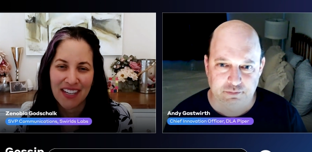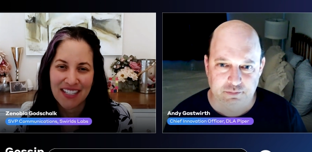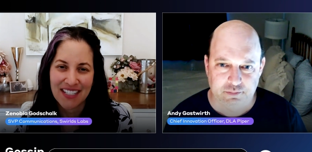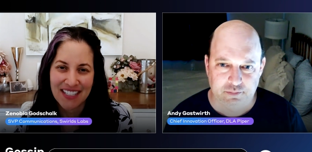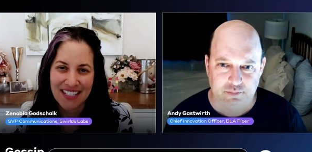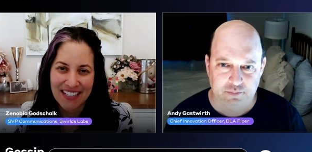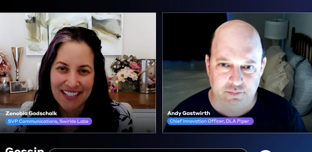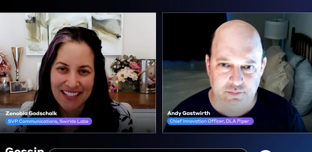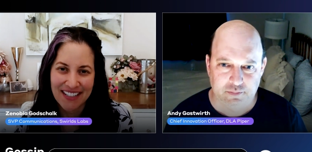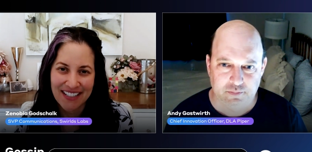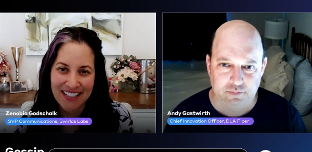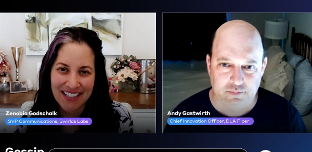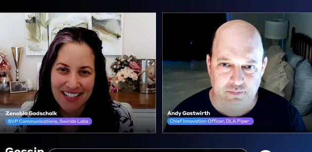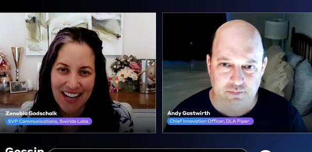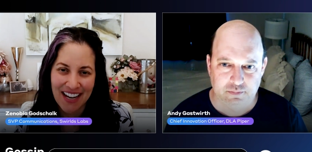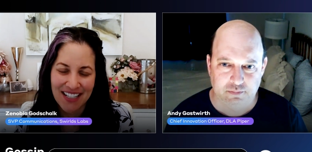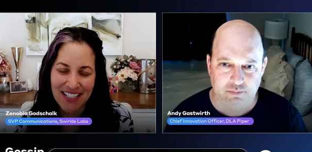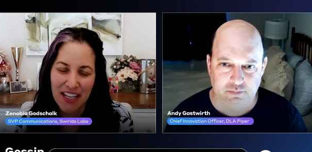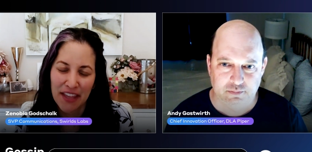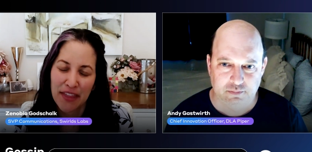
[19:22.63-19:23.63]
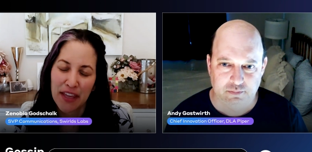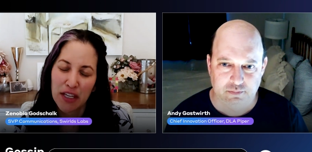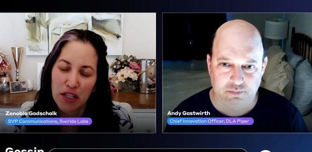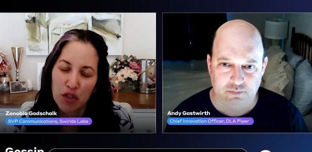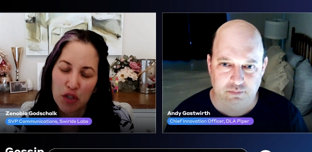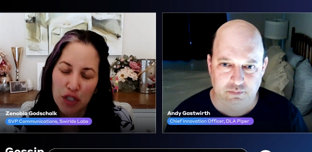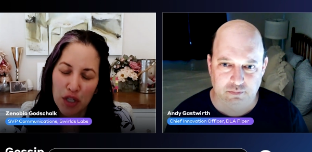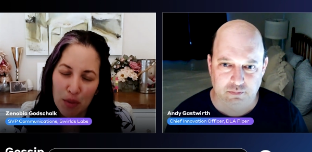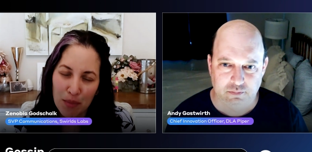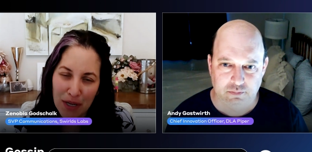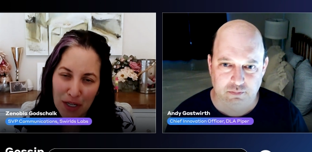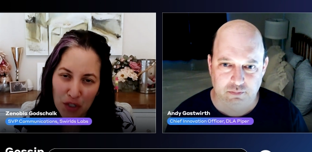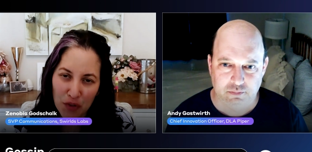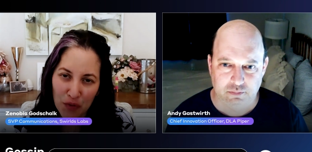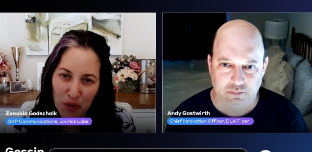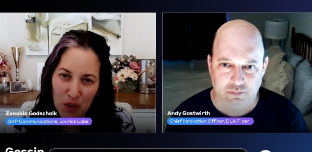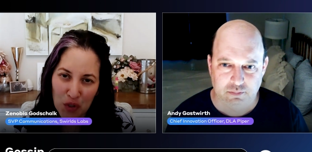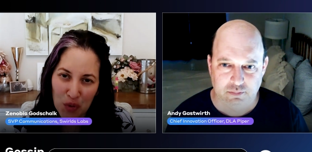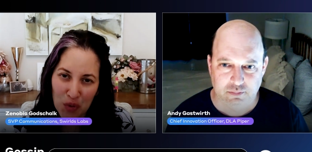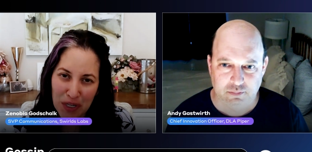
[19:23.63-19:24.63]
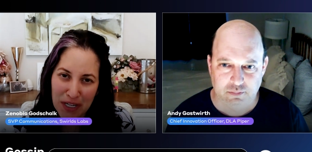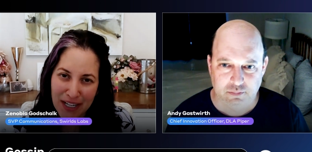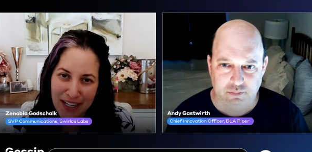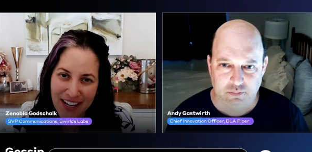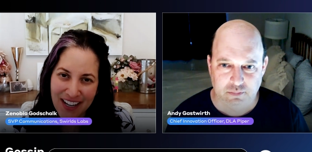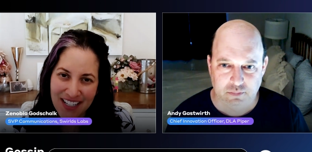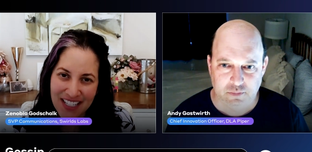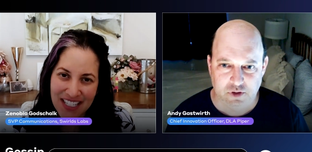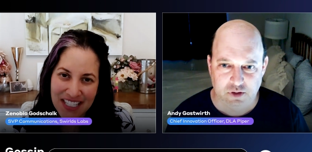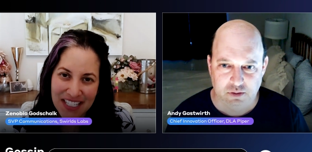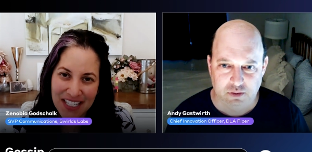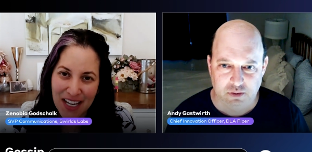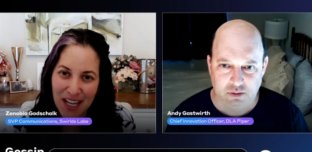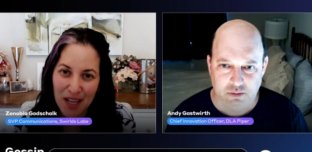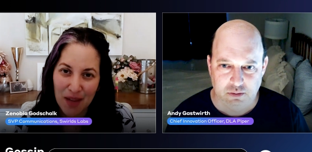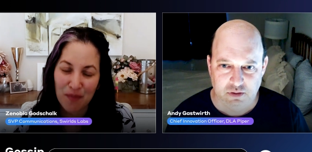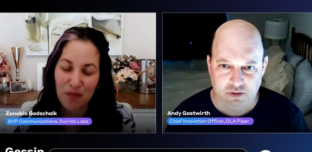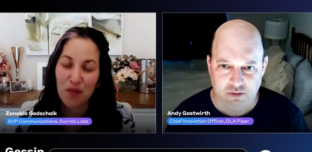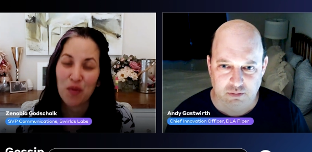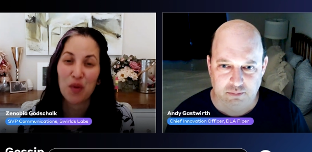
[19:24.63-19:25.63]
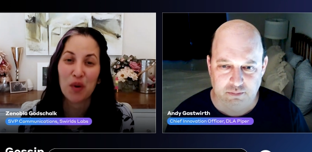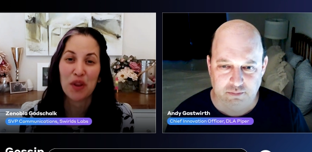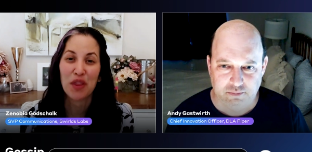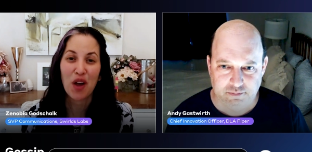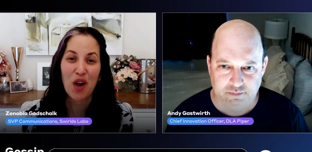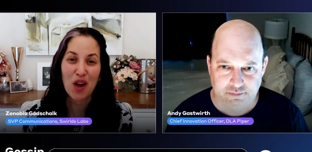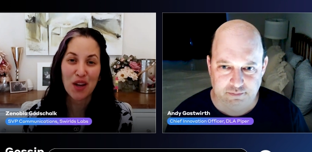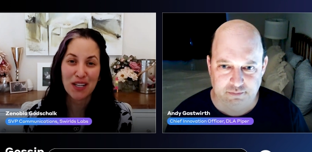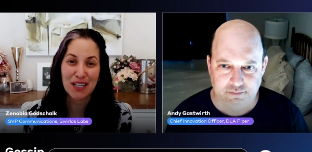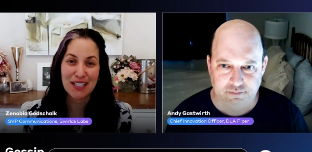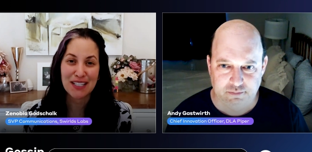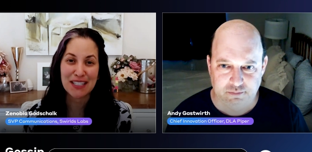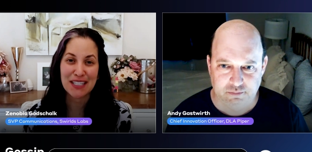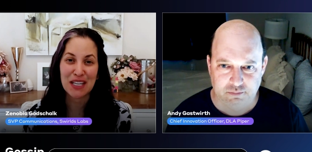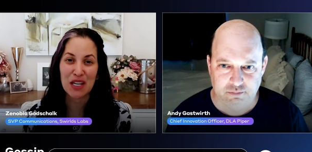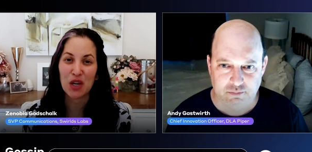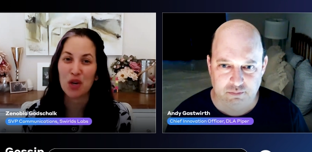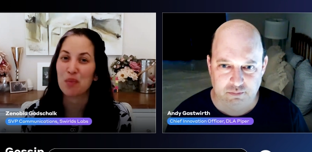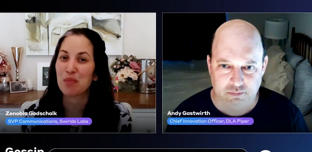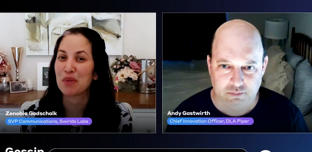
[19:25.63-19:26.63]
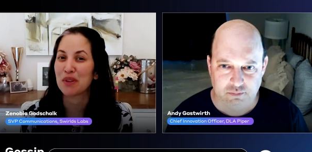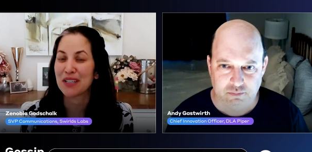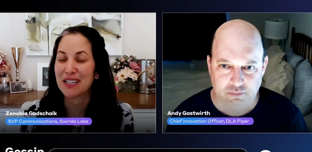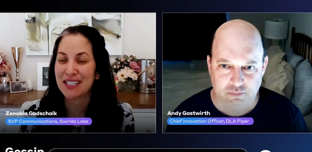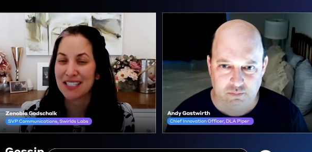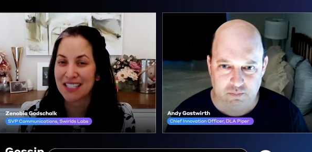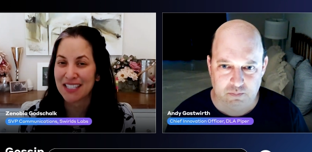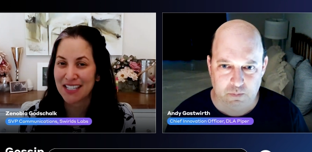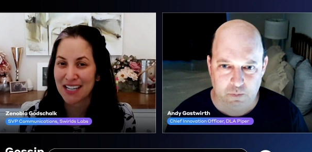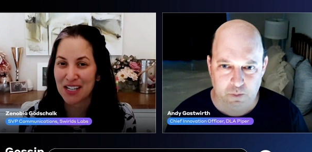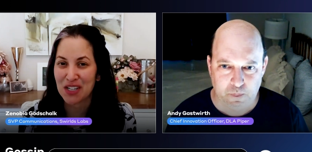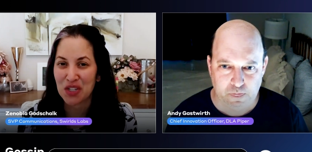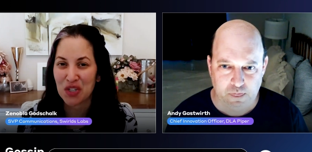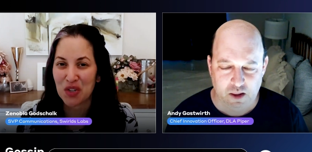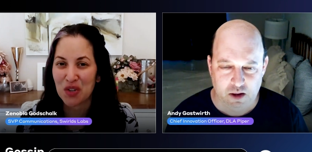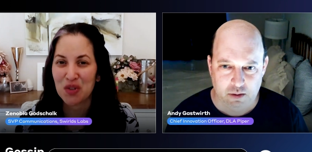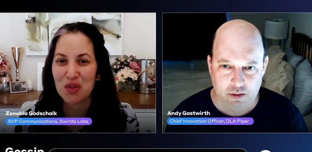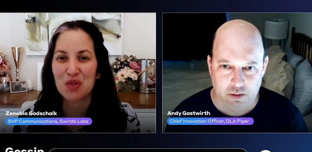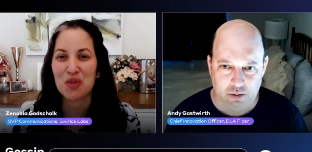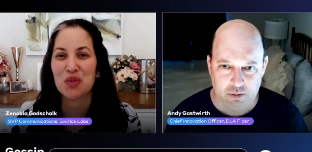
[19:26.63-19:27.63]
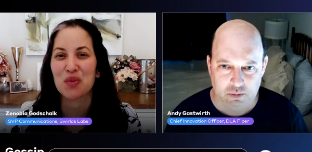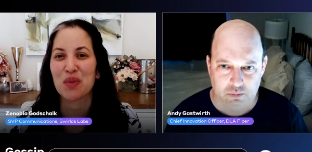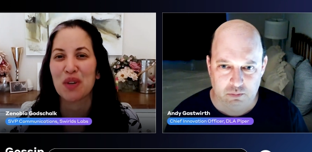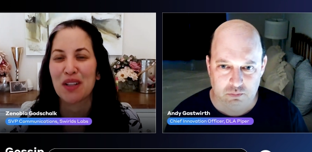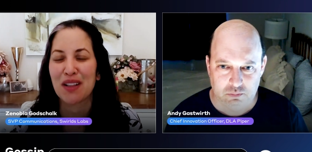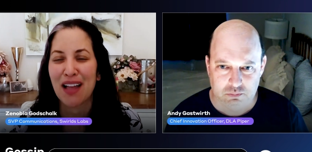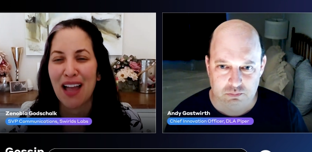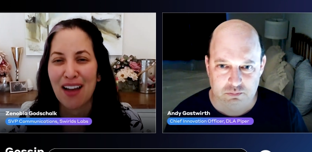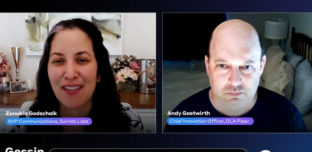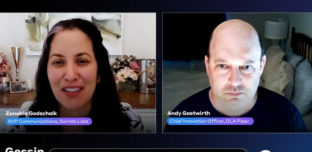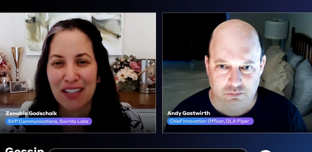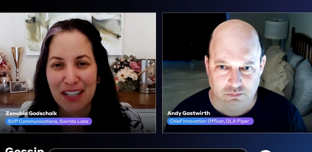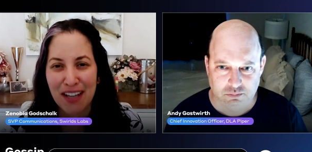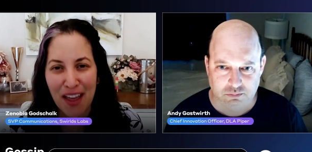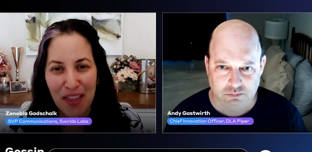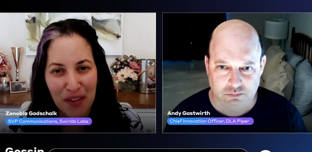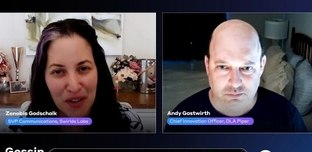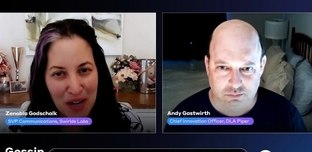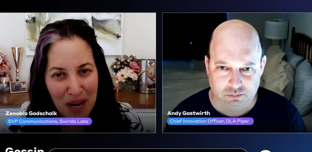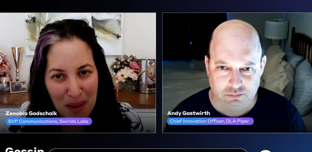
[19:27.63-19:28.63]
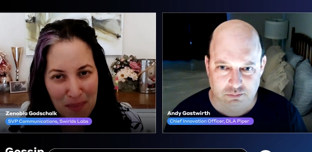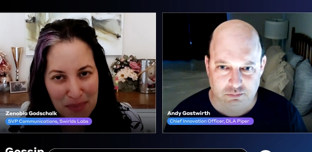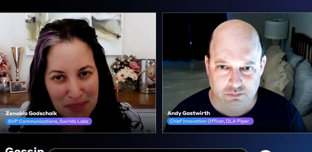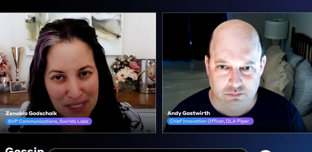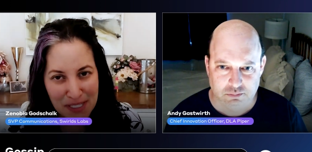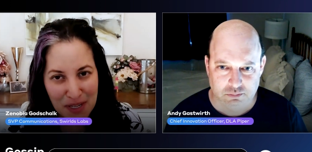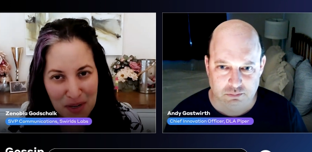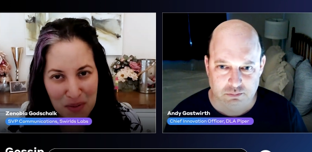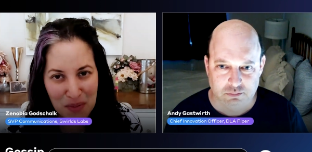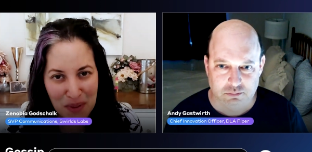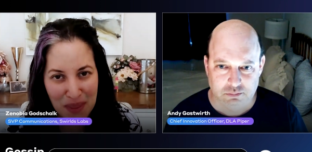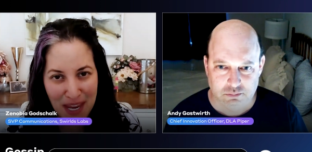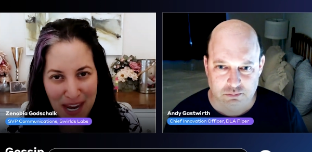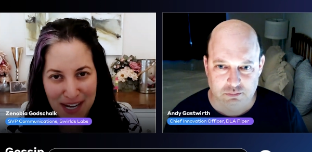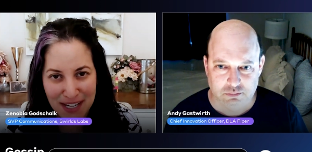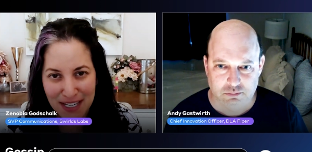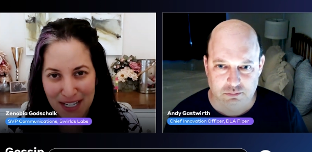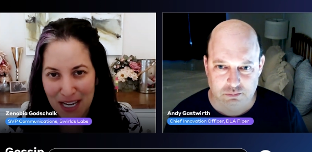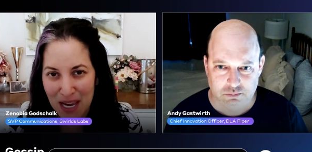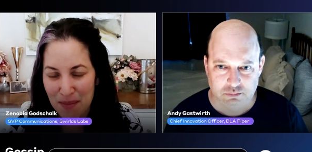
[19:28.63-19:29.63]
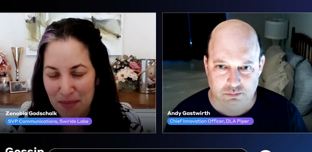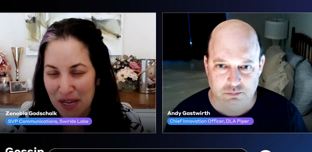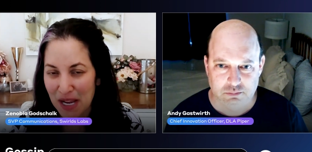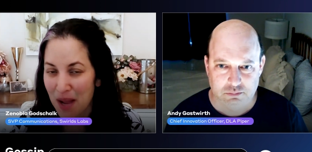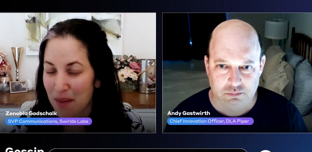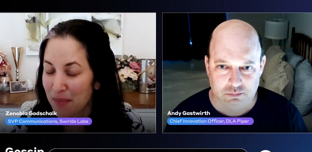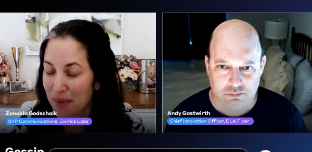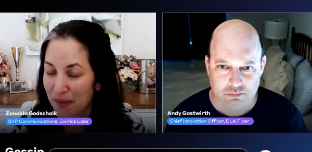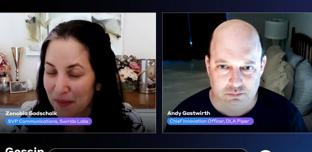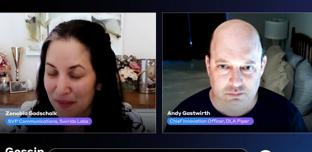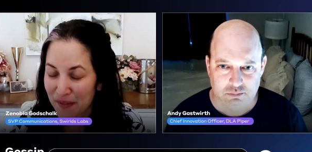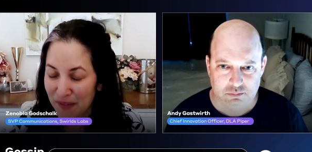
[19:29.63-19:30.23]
Speaker 1: Indeed. Andy, thank you so much for joining us. Um, for the audience here, please stay tuned. We'll have another episode with Andy coming up